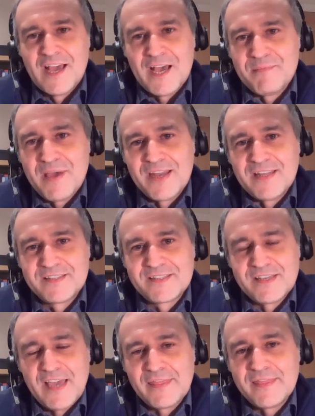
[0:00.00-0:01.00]
and
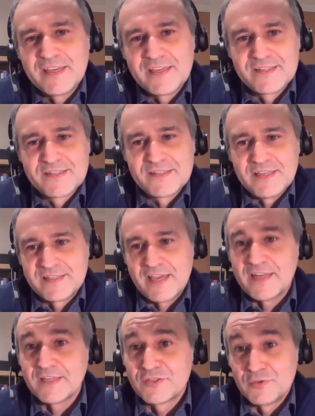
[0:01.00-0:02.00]
I think it's
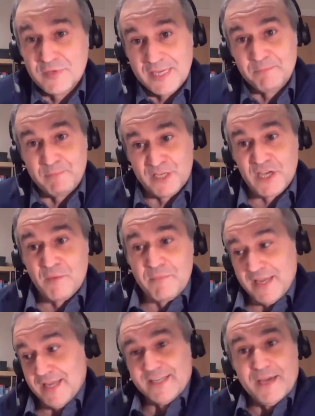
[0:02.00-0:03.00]
heading to it
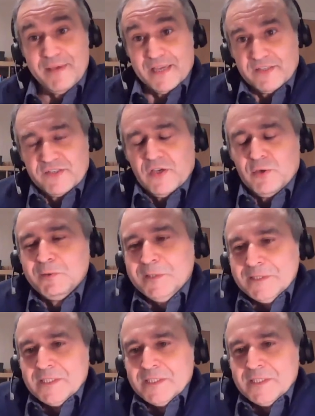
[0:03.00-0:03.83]
becoming endemic. So,